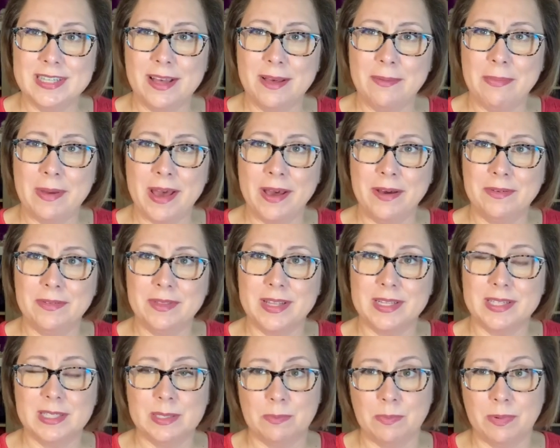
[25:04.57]
about
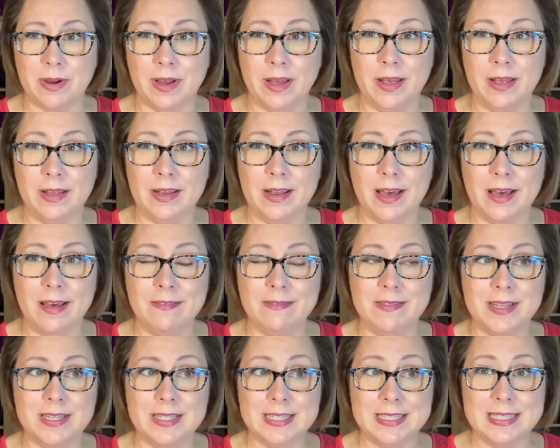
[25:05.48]
the spread of
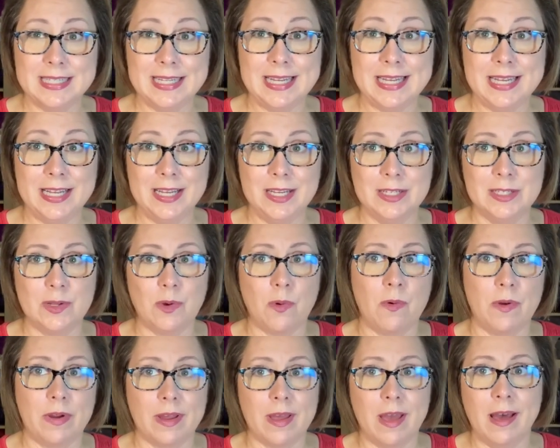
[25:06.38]
the disease
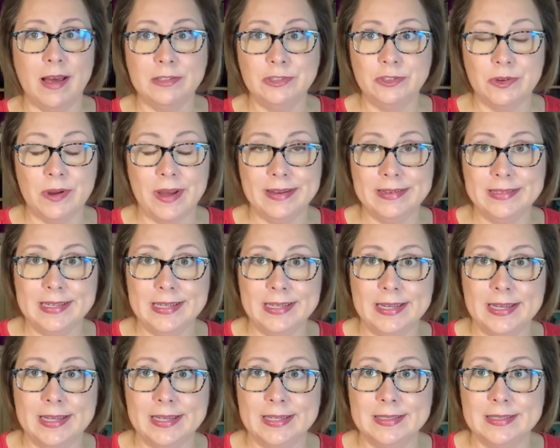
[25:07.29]
or contracting
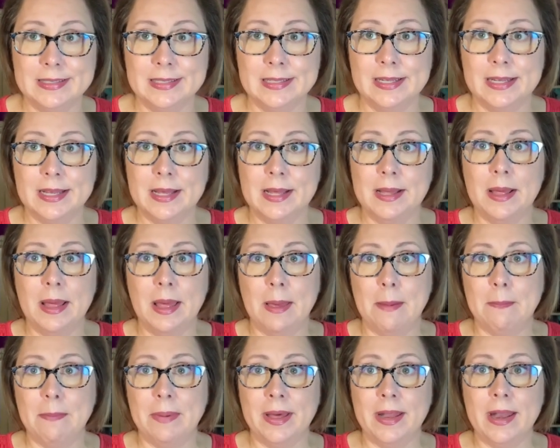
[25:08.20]
it.
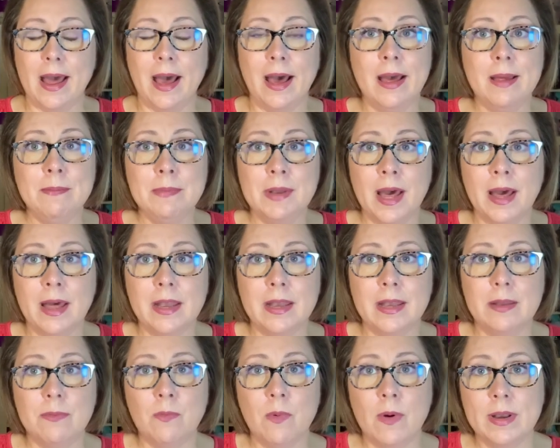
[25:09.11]
But I'm not
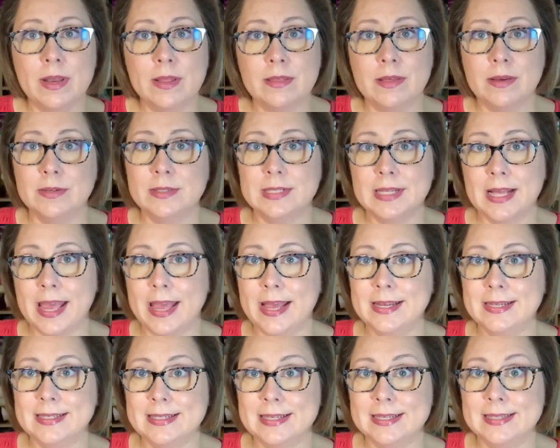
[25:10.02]
one of those
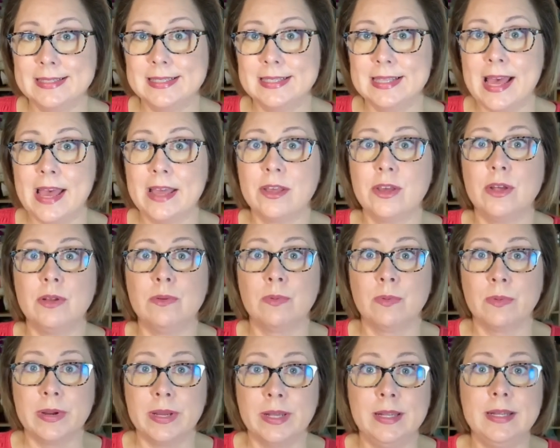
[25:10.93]
cases that could
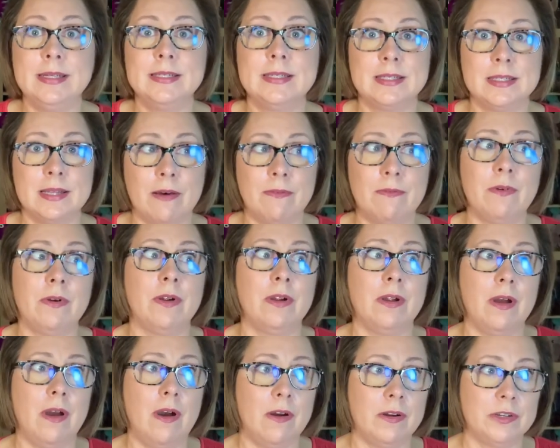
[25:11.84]
really suffer
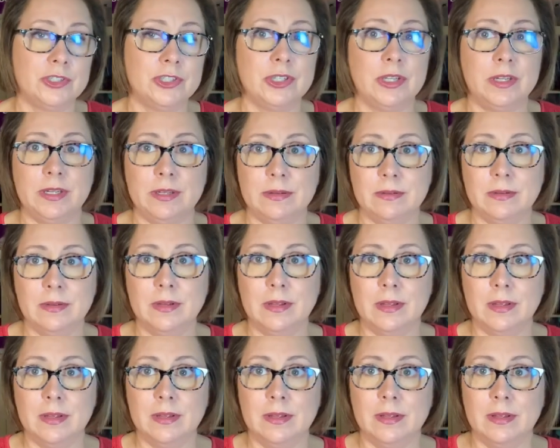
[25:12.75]
harshly
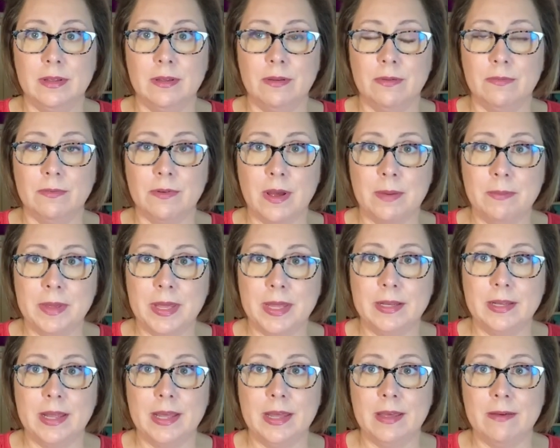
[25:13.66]
from
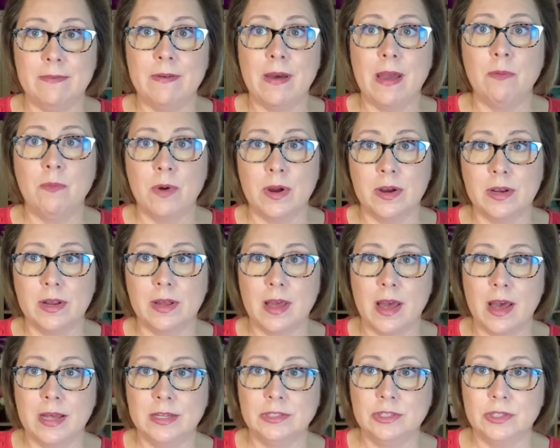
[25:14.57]
it if I were to
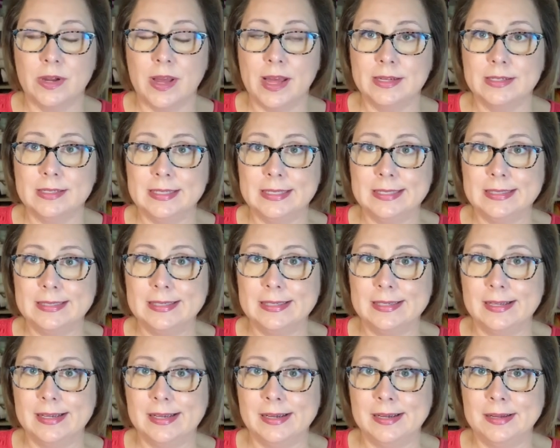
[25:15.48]
contract it.
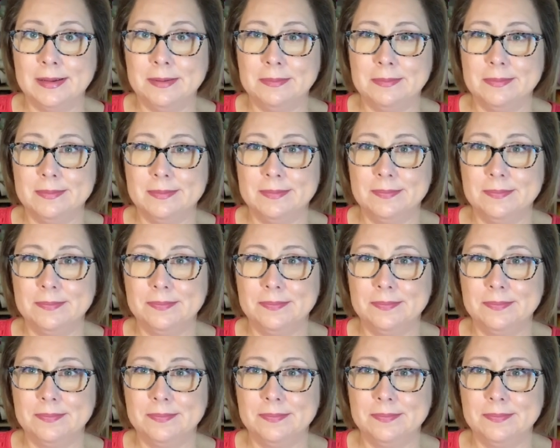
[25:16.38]
Um,